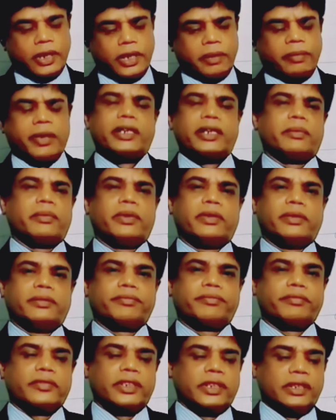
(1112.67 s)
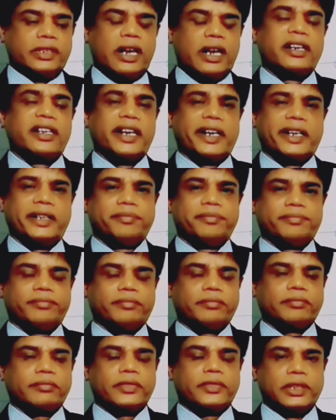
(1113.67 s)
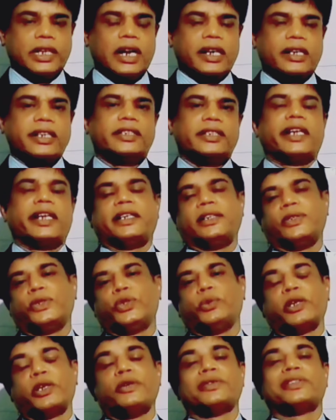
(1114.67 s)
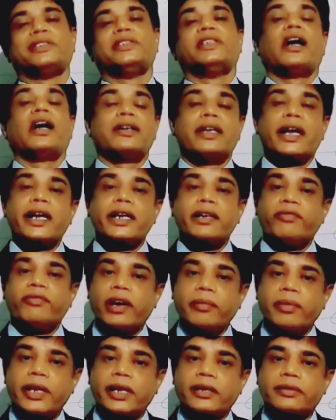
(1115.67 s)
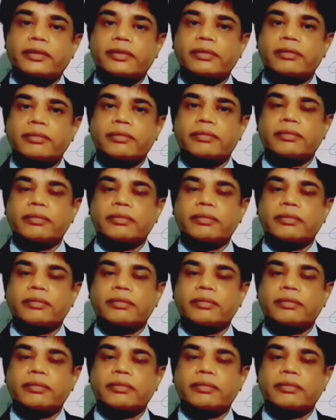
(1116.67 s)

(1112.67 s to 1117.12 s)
It depends upon yarn dyed. Yarn is dyed to produce yarn dyed fabrics.